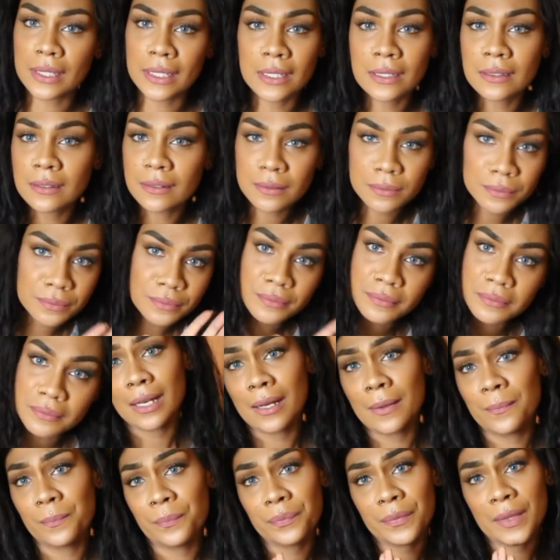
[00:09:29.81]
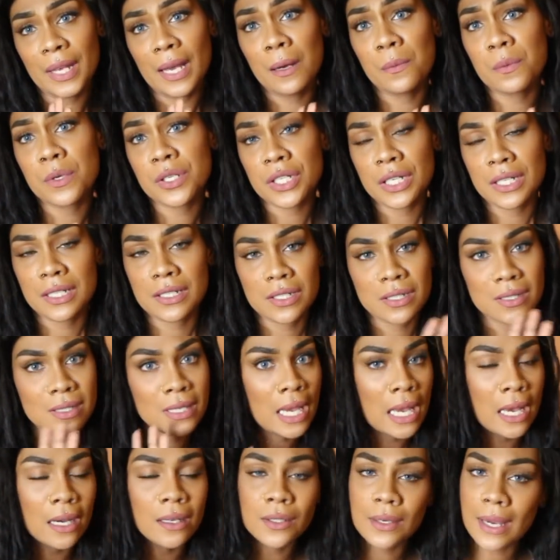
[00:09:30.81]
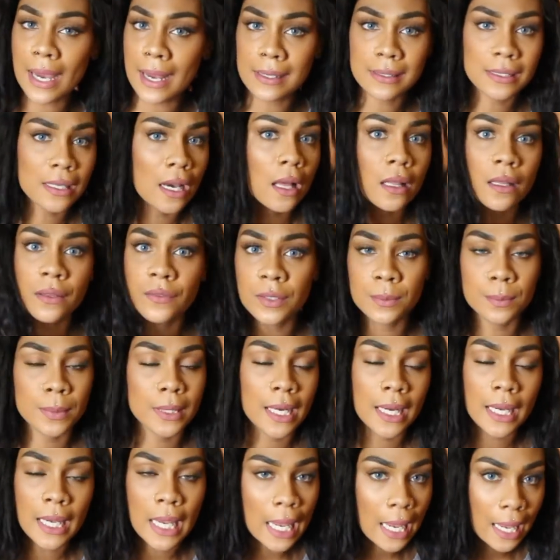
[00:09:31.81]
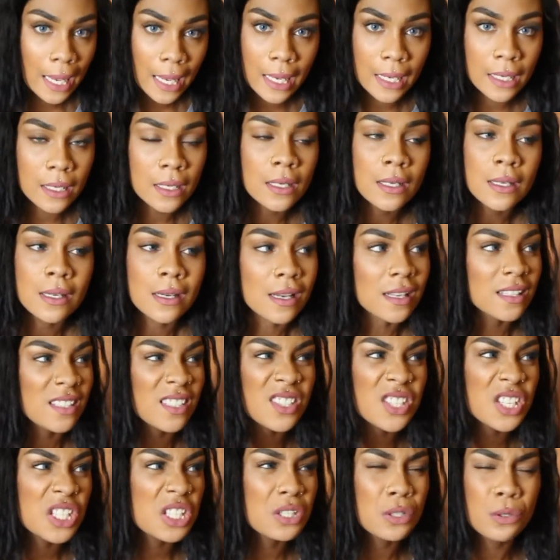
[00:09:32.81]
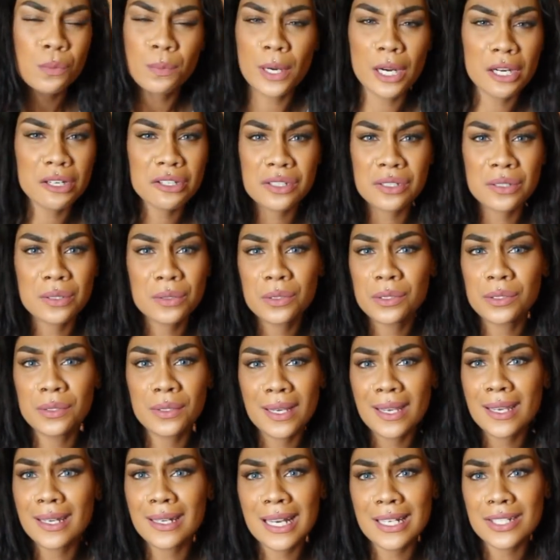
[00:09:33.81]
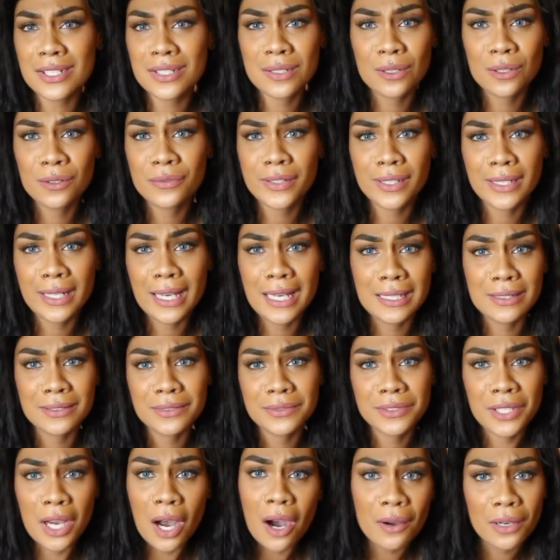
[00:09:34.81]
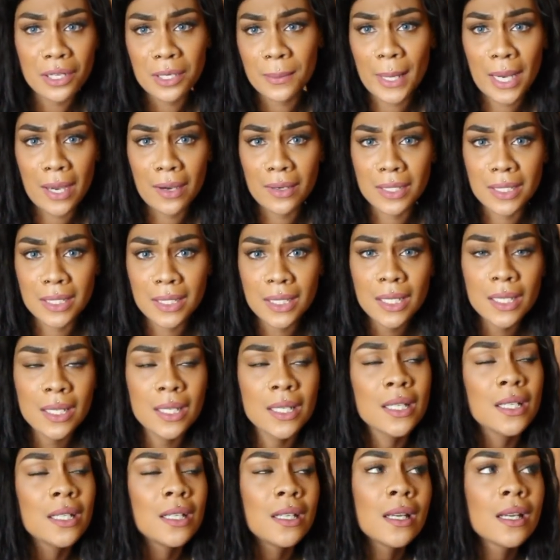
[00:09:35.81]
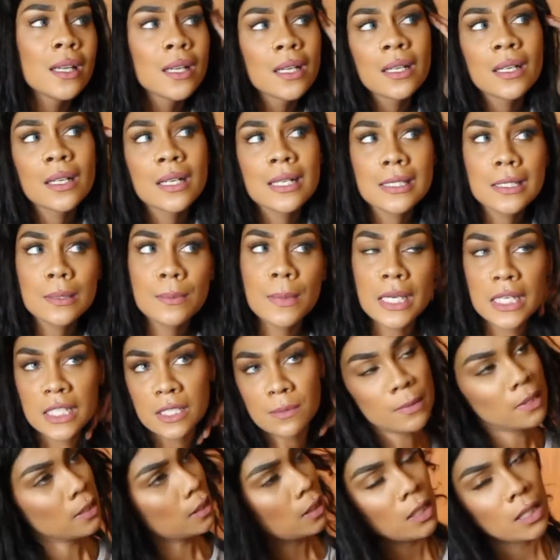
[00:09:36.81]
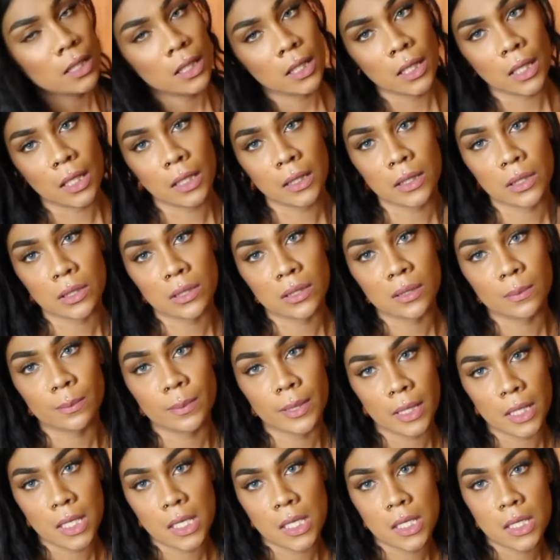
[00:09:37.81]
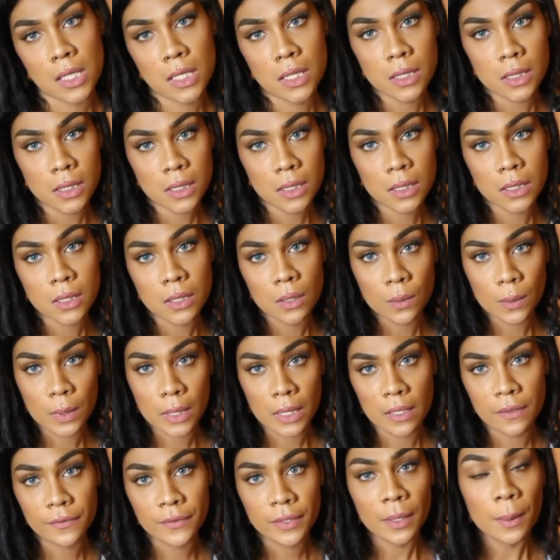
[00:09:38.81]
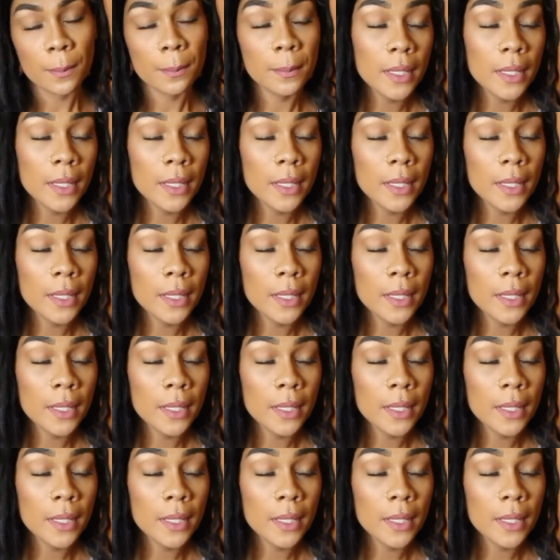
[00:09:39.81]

It. I wish I could just tell you guys all of it, but I can't because it's just too personal and I just don't feel like talking about it because it makes me a little depressed or whatever.